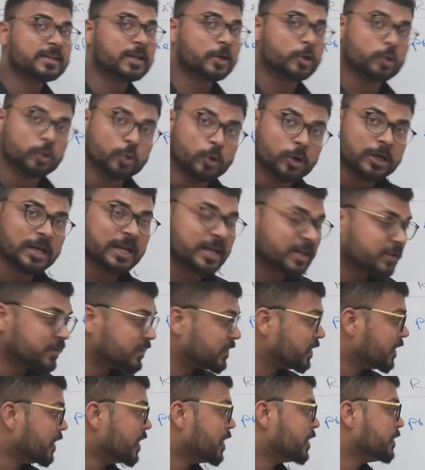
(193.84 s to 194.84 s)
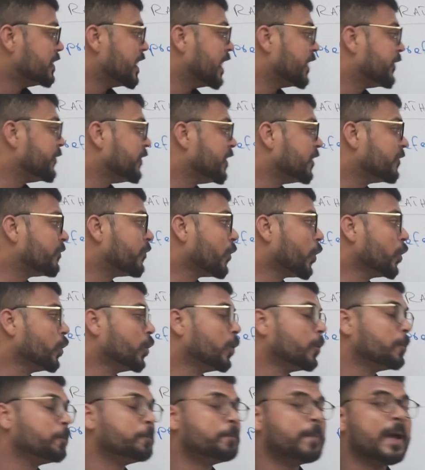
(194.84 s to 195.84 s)
the rule is that we
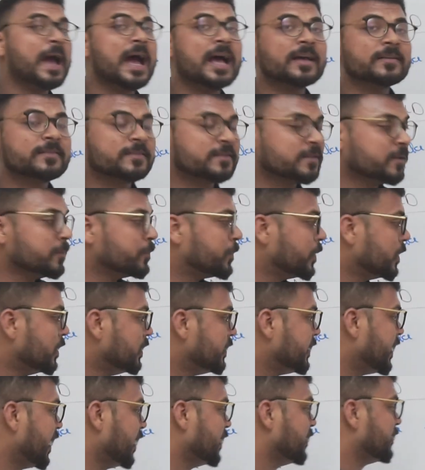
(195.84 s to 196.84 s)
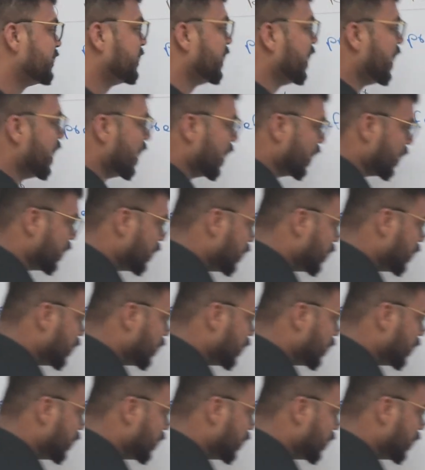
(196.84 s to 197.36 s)
follow past simple tense here